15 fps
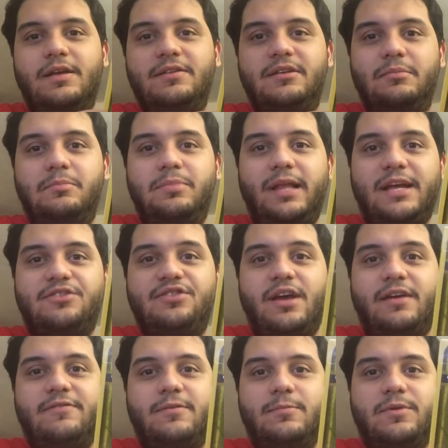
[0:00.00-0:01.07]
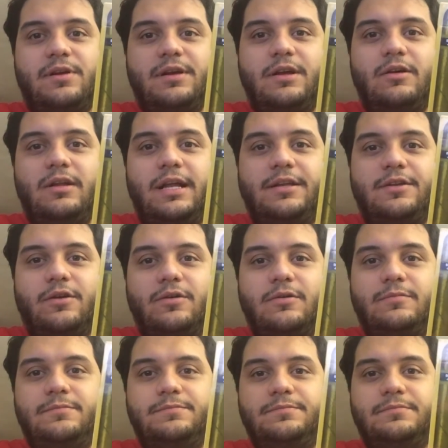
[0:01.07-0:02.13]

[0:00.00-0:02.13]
is the Blackjack from Rigoletto